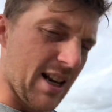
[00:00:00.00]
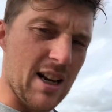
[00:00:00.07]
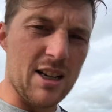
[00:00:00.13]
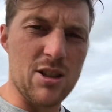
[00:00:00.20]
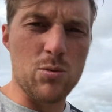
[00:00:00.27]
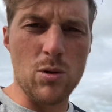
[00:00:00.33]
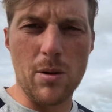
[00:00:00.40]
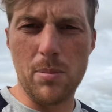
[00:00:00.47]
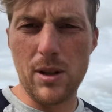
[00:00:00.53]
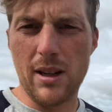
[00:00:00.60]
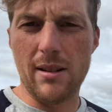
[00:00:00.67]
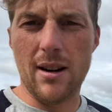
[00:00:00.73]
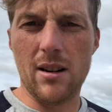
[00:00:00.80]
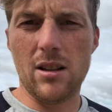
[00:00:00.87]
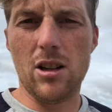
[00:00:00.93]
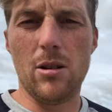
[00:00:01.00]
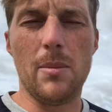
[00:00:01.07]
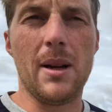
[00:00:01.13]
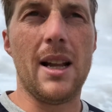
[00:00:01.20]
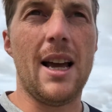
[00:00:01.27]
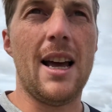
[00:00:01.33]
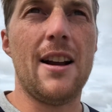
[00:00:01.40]
I just want to play around a little
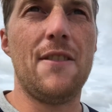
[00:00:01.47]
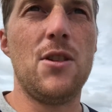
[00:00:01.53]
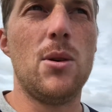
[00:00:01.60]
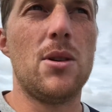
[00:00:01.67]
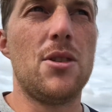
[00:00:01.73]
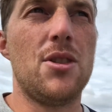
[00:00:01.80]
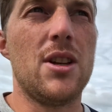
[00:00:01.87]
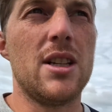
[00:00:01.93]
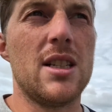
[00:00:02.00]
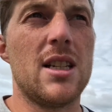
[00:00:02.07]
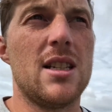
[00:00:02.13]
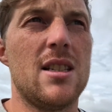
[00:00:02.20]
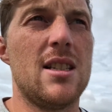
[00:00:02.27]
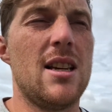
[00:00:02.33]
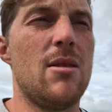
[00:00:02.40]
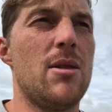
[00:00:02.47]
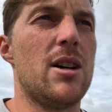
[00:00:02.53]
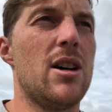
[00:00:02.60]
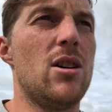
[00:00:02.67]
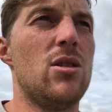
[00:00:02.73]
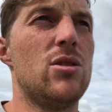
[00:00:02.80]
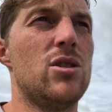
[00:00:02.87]
bit, add a few other things in, see how it
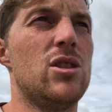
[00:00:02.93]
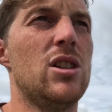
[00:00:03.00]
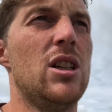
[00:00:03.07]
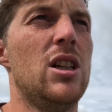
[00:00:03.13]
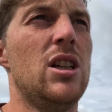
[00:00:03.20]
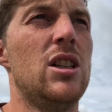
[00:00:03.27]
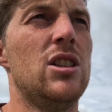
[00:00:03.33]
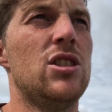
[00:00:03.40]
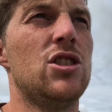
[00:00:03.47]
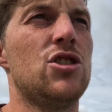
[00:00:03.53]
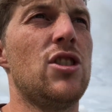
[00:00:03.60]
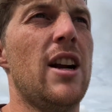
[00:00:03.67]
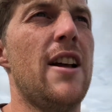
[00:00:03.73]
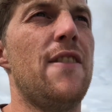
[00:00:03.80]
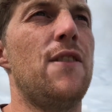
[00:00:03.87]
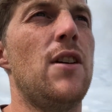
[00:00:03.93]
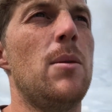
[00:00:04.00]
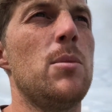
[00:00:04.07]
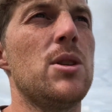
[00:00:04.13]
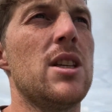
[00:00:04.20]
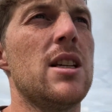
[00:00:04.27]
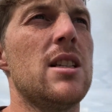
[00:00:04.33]
goes. Just try to have fun
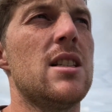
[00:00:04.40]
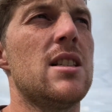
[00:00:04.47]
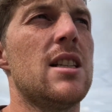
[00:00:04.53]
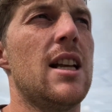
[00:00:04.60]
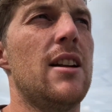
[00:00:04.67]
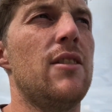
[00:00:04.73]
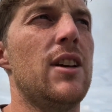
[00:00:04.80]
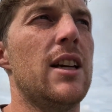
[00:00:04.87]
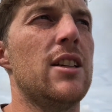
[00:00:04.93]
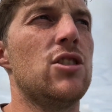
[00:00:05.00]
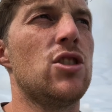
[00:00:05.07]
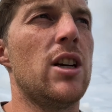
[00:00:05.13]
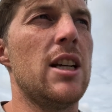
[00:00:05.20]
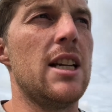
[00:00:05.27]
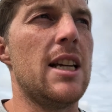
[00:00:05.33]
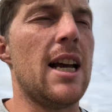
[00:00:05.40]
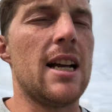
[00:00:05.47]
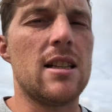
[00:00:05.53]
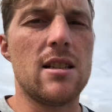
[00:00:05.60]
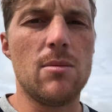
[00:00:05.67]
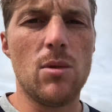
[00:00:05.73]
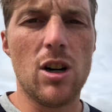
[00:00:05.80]
with this instead of like trying to get
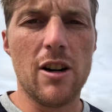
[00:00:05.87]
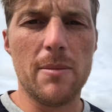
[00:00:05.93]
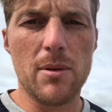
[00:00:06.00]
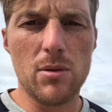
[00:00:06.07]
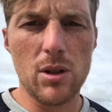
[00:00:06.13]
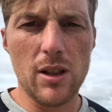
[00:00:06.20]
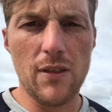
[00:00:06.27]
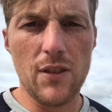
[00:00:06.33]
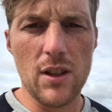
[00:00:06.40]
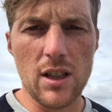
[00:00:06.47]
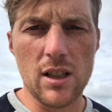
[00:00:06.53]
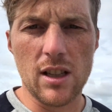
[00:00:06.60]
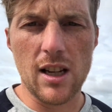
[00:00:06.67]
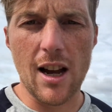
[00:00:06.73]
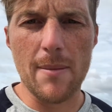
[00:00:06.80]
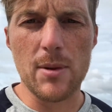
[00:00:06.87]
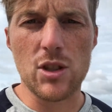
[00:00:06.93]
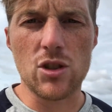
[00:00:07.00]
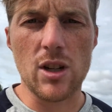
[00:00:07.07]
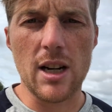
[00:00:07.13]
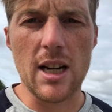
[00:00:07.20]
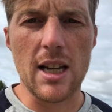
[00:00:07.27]
somewhere. I've been really feeling like I've been
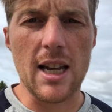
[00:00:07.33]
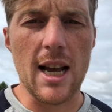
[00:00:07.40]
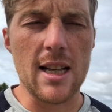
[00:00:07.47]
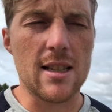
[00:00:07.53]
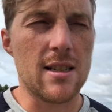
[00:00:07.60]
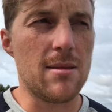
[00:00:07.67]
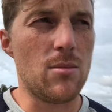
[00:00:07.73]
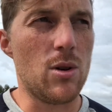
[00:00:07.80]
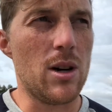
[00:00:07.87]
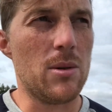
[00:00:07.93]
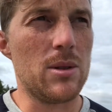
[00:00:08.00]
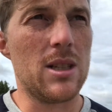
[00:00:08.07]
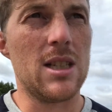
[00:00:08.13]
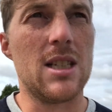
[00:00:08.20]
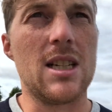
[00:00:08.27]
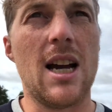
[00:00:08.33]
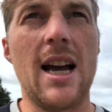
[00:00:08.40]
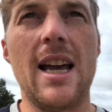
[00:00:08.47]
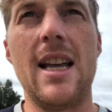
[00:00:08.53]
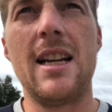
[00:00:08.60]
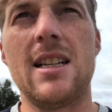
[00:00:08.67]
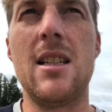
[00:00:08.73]
trying to get somewhere with this
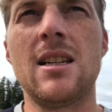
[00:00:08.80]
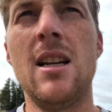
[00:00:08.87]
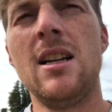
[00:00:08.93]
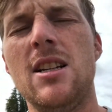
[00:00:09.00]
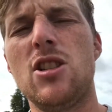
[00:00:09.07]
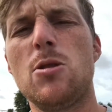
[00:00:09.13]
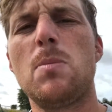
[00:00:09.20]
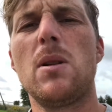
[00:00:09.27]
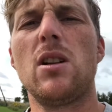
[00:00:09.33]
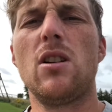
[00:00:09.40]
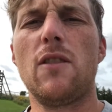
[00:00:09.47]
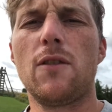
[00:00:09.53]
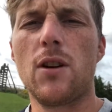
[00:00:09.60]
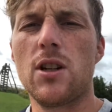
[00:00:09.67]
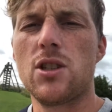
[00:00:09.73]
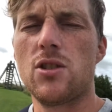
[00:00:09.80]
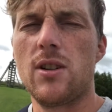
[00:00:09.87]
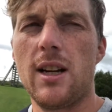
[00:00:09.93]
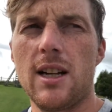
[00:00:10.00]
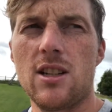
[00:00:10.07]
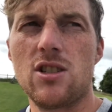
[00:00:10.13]
diet, and it's just been a little frustrating.